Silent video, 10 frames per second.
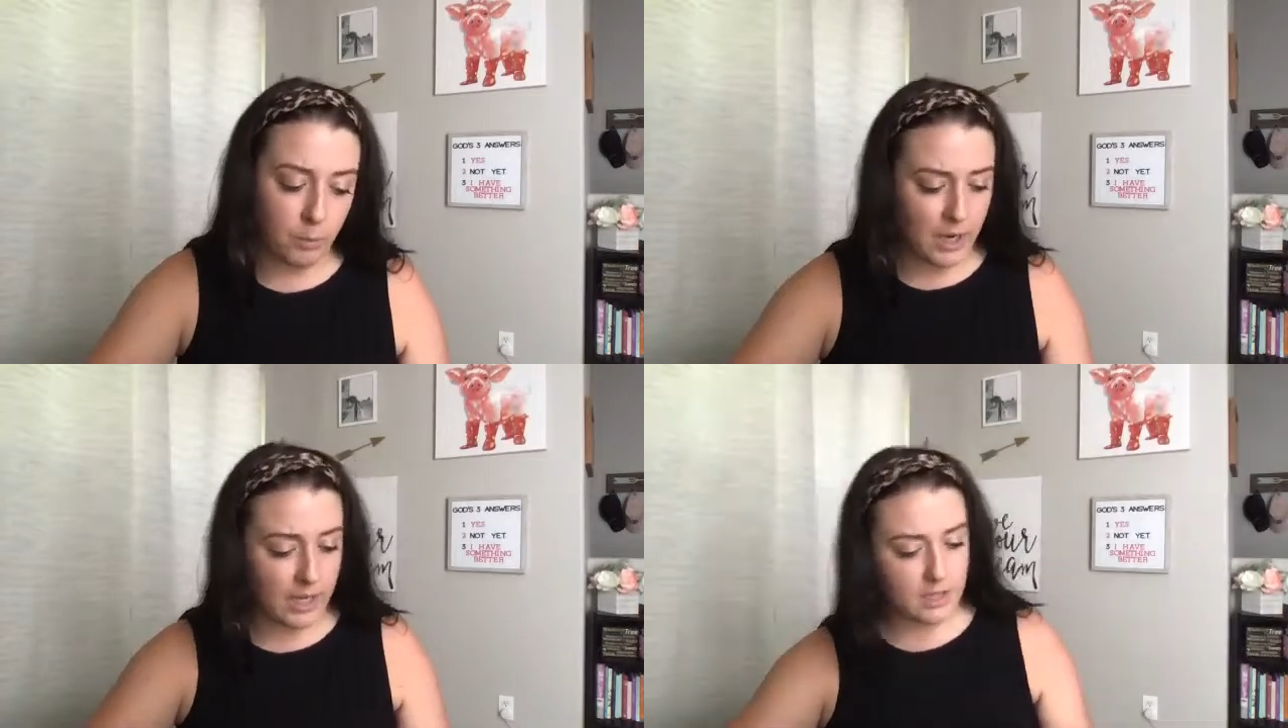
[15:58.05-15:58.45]

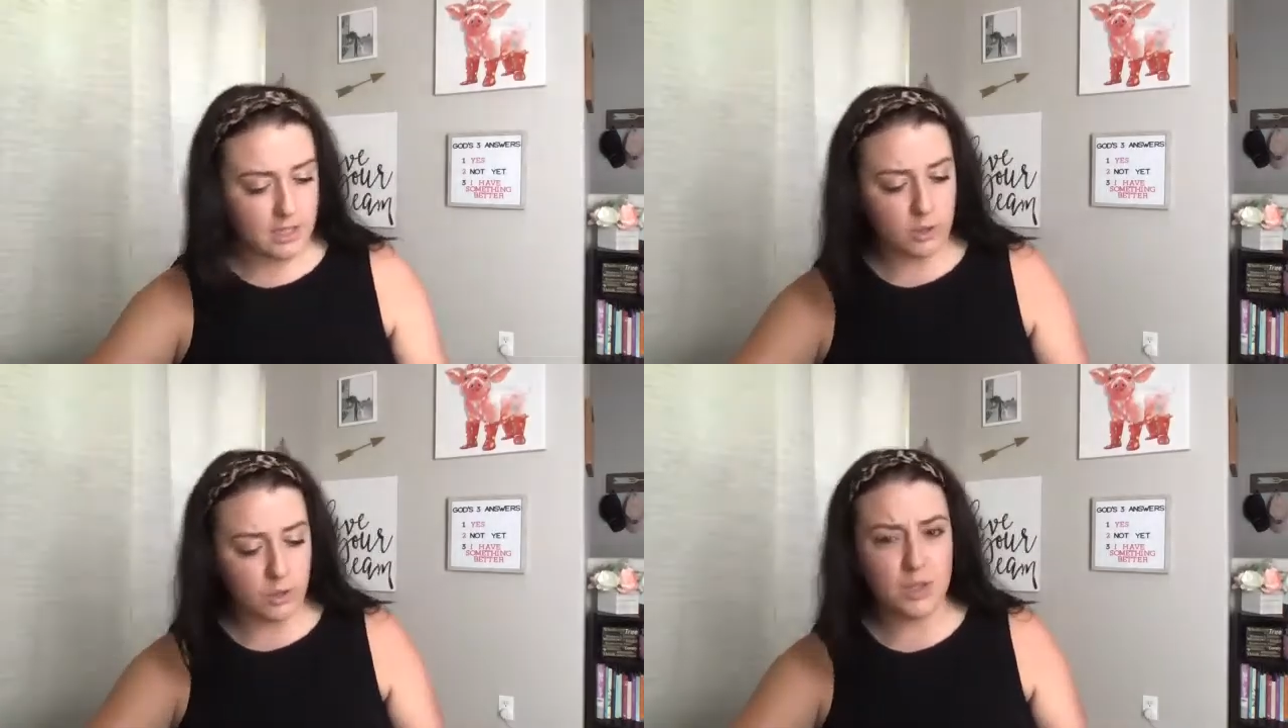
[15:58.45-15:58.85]
Wait,
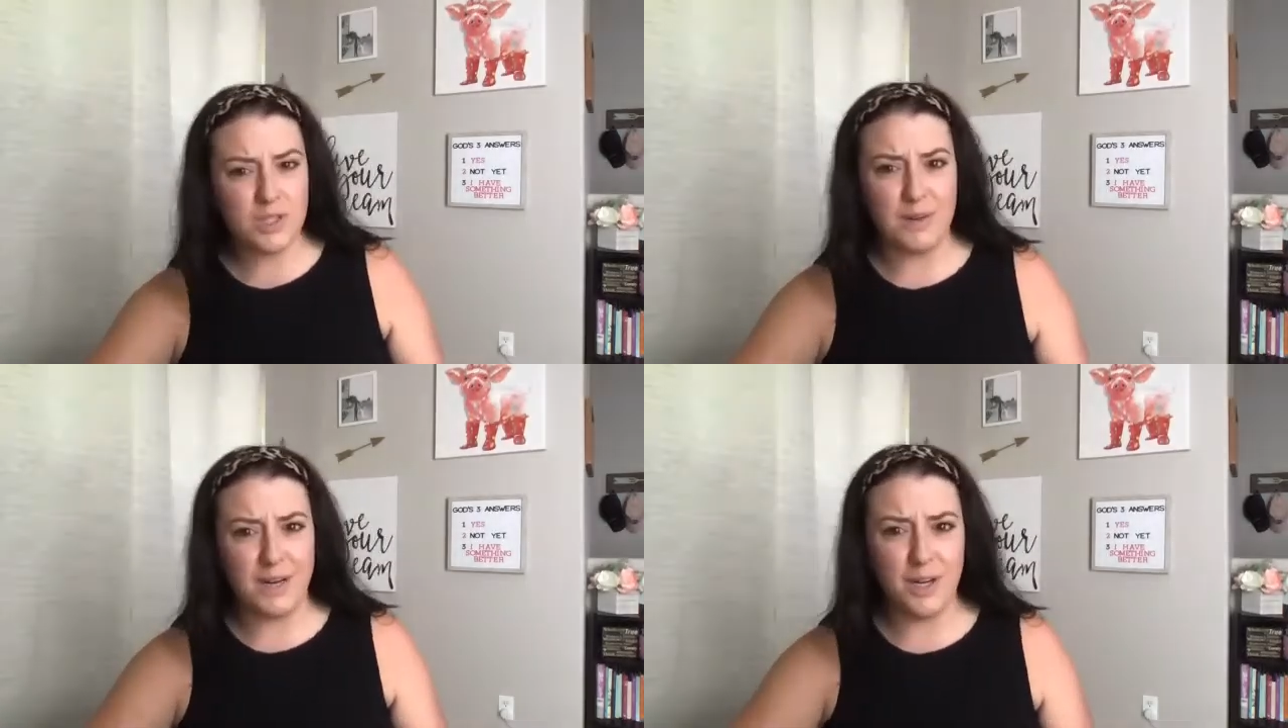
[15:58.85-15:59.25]
this girl
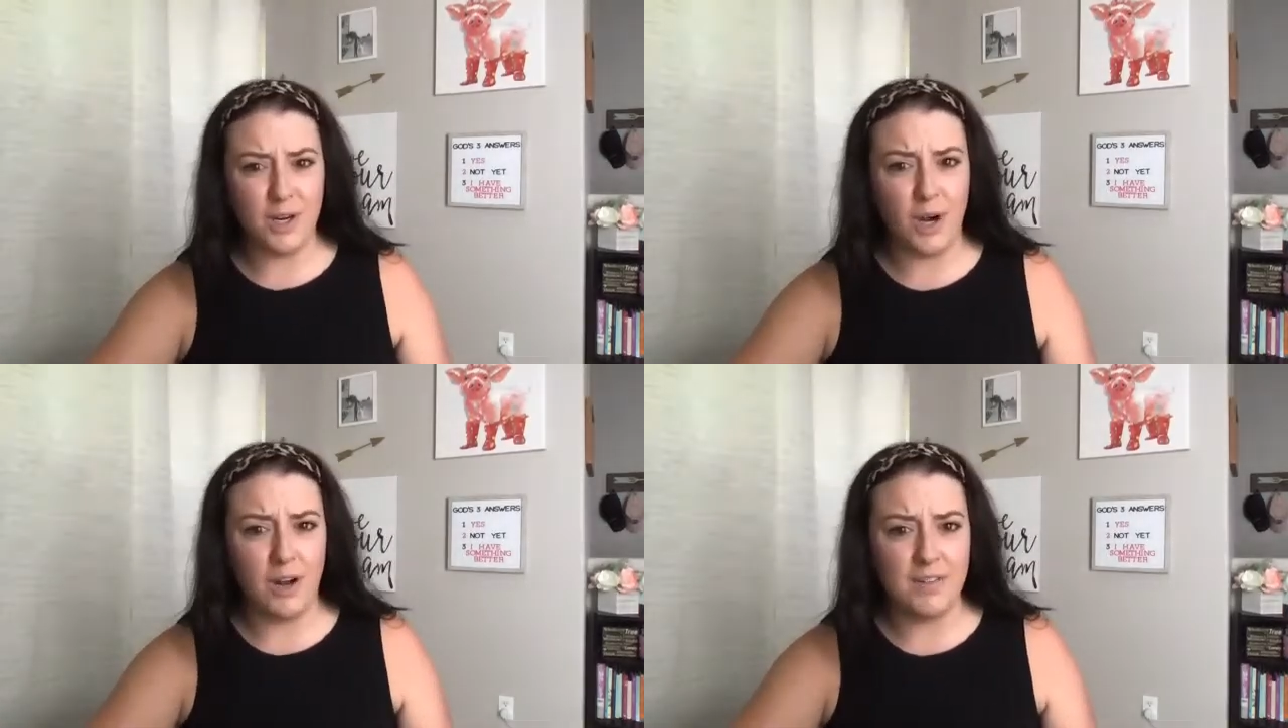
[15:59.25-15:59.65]
just made her
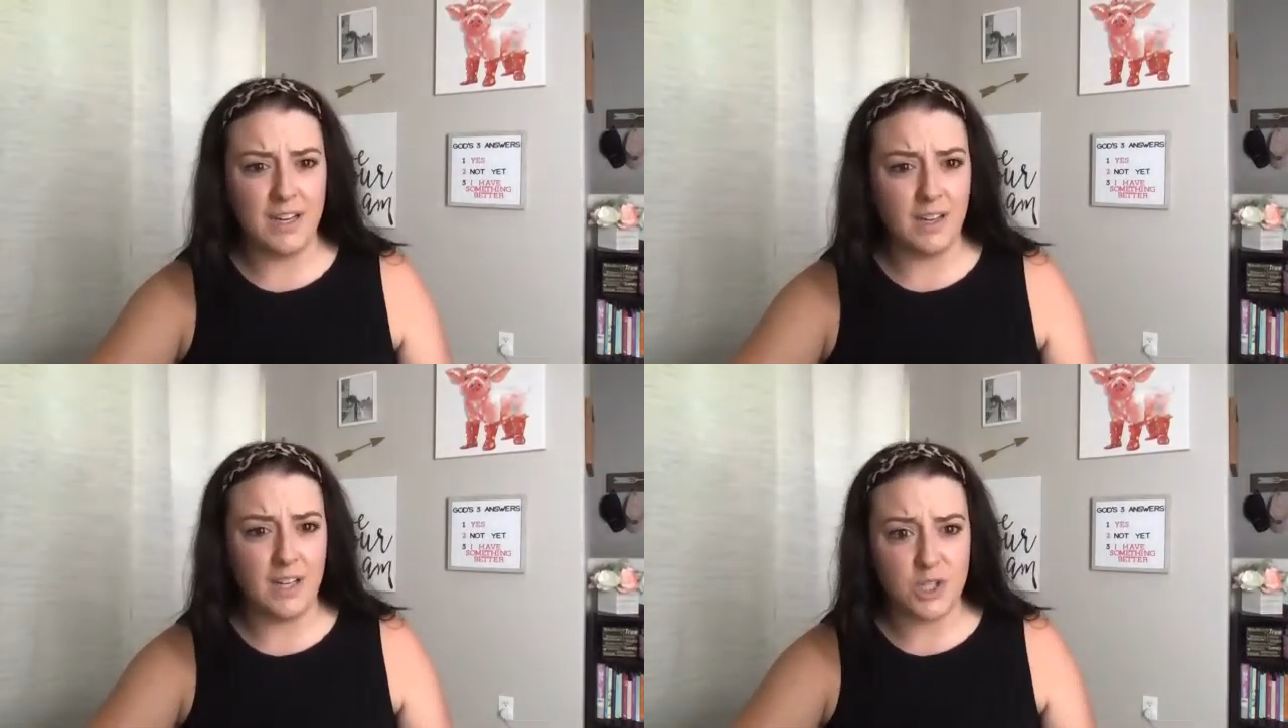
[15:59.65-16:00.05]
coffee
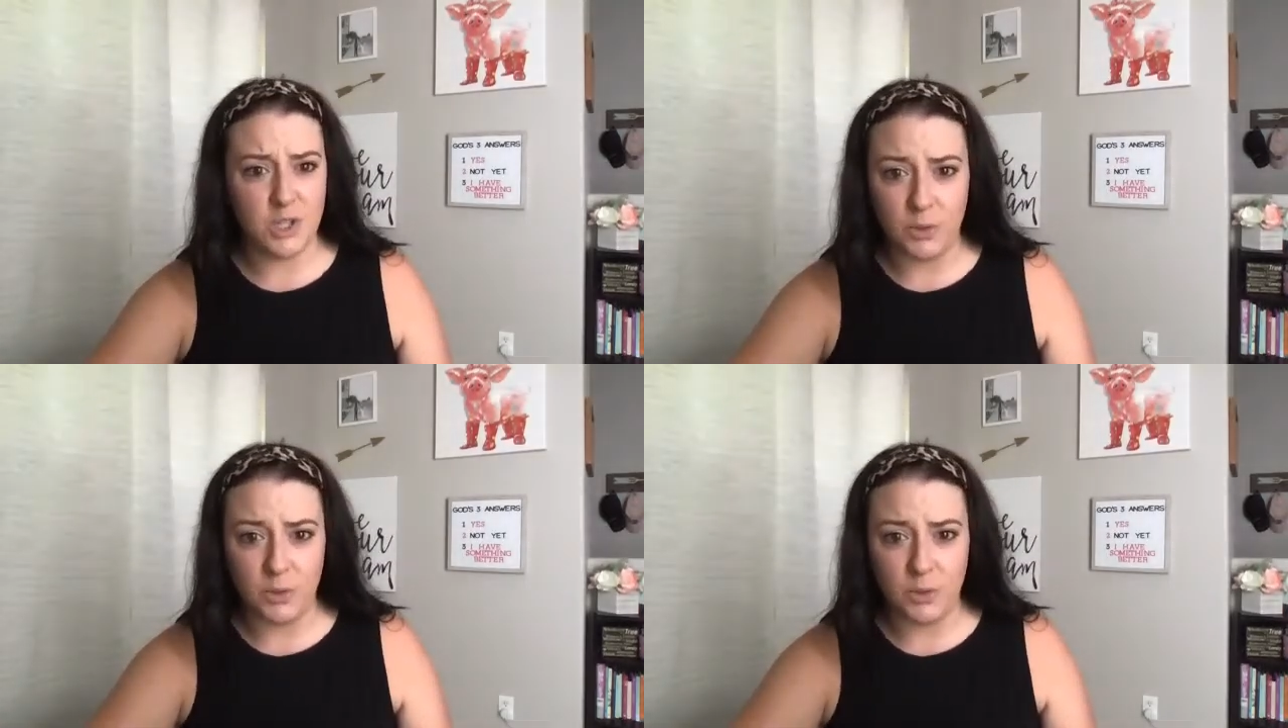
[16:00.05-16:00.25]
in like 2